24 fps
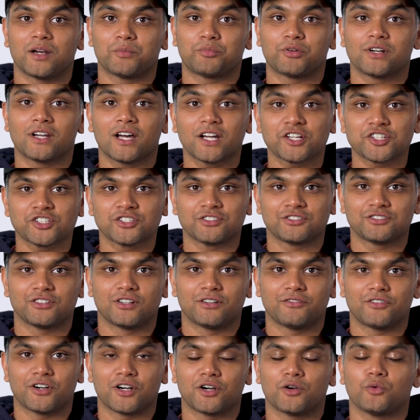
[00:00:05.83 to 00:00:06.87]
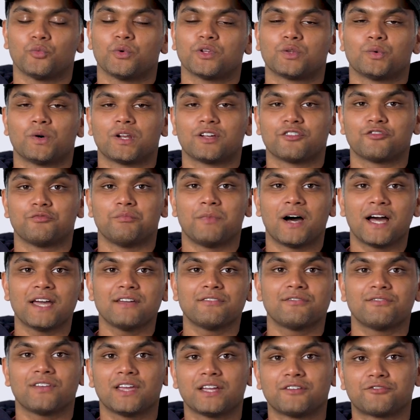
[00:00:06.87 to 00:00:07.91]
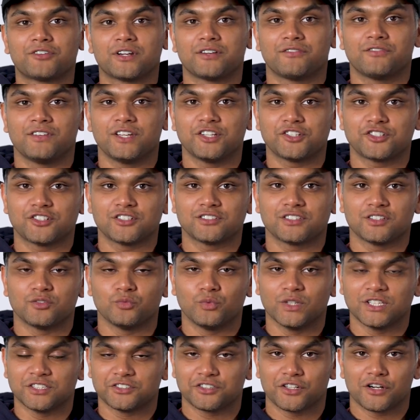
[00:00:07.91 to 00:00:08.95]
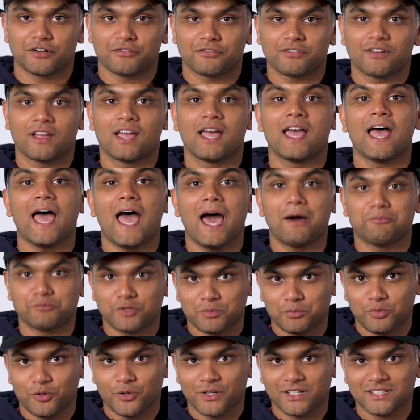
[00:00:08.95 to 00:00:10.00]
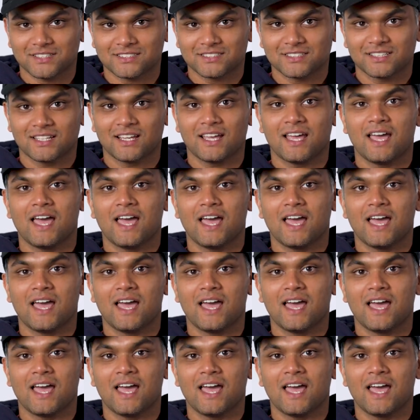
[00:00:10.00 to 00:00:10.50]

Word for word: on a production server with one of my favorite features in Windsurf, App Deploys.